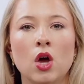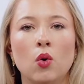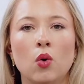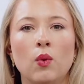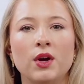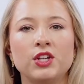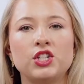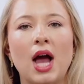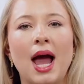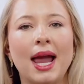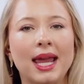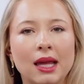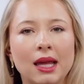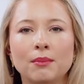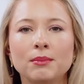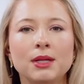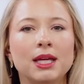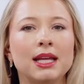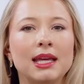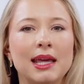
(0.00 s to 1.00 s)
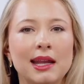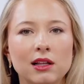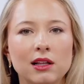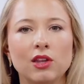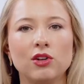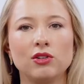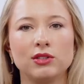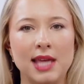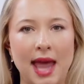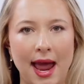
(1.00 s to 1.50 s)
which I am gonna get a
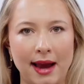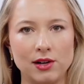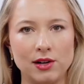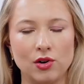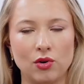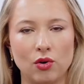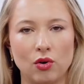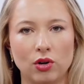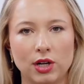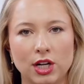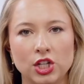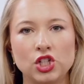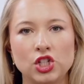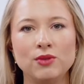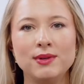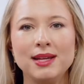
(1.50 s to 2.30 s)
little technical because you